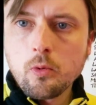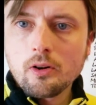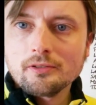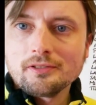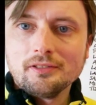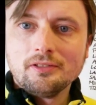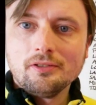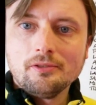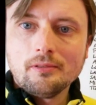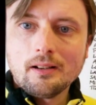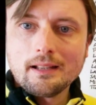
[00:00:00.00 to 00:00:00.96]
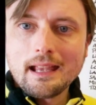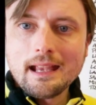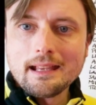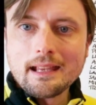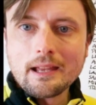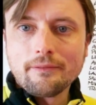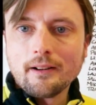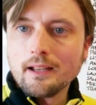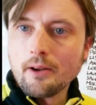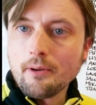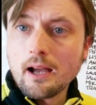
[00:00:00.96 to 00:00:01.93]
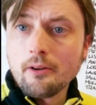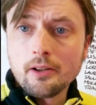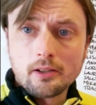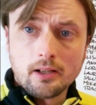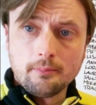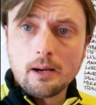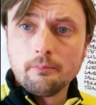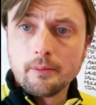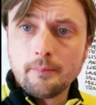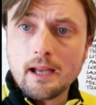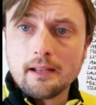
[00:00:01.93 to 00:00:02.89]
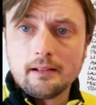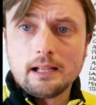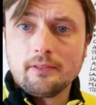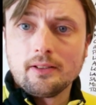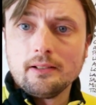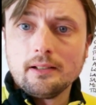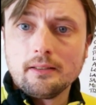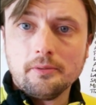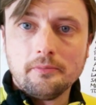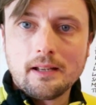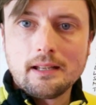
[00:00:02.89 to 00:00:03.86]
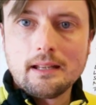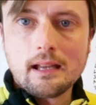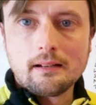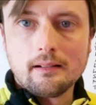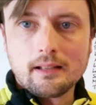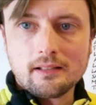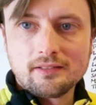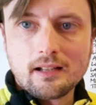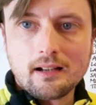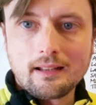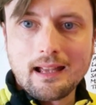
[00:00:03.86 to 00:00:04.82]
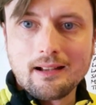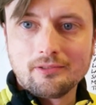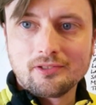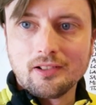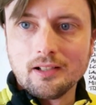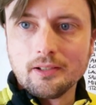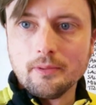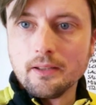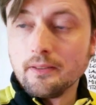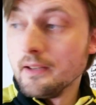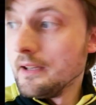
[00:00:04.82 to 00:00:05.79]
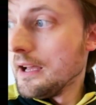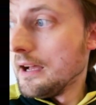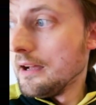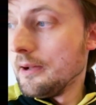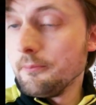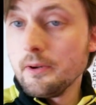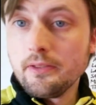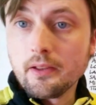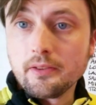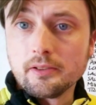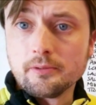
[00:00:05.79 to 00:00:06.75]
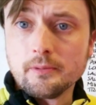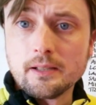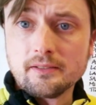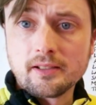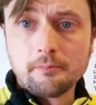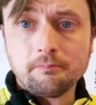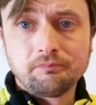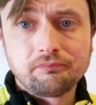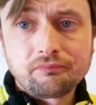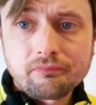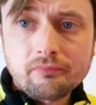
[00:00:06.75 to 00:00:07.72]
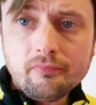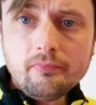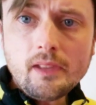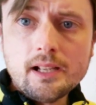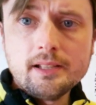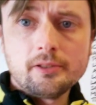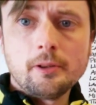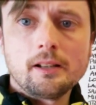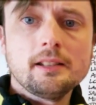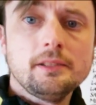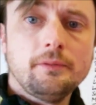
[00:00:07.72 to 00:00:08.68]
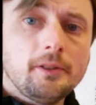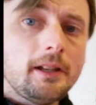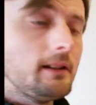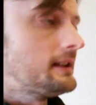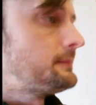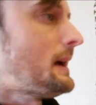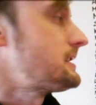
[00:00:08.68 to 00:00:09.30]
what do I eat if I go out and I'm unprepared? I haven't got anything ready and I get stuck outside with nothing to eat. So, here's a quick list for you. Let's